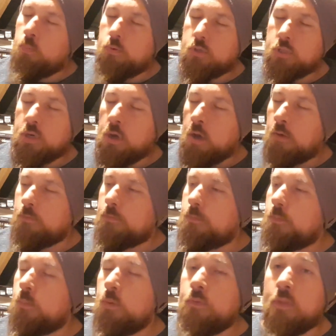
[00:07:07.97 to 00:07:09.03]
of brushed it off.
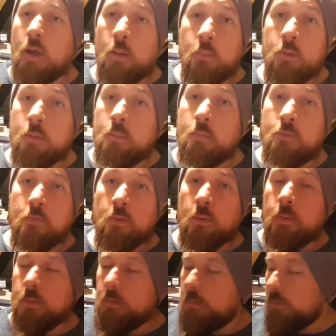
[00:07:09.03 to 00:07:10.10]
We've dealt with it
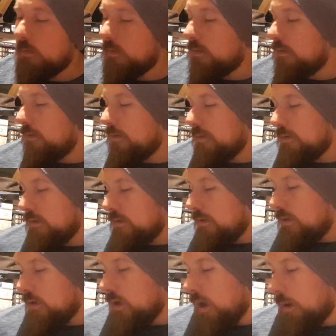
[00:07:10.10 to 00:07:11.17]
before,
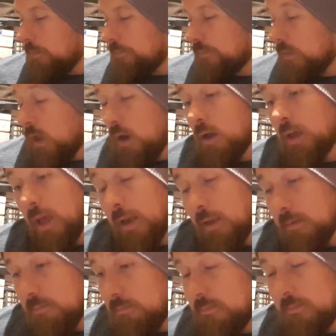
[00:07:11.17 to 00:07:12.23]
you know, and I get
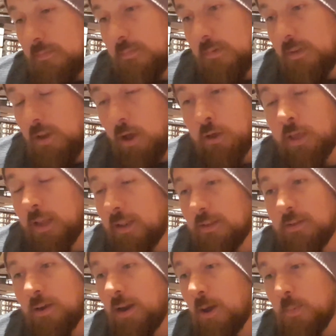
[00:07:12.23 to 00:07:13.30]
it.
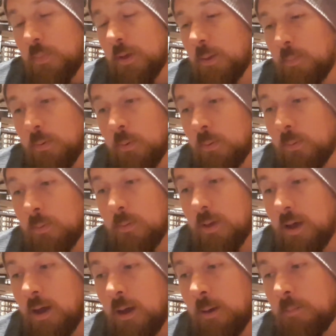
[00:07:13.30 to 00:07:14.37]
I know people
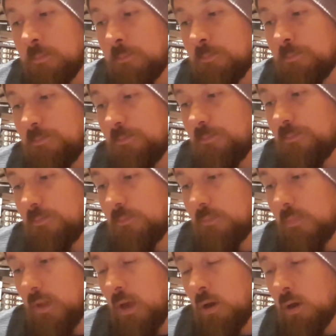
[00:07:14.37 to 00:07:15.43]
are
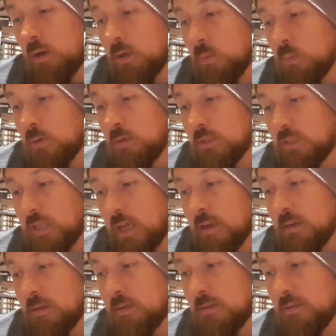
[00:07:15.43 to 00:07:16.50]
not going to
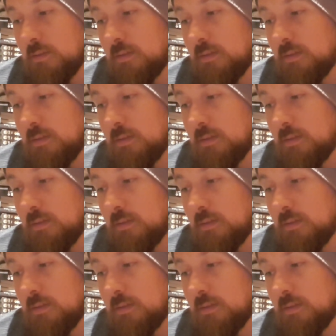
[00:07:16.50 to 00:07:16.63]
understand,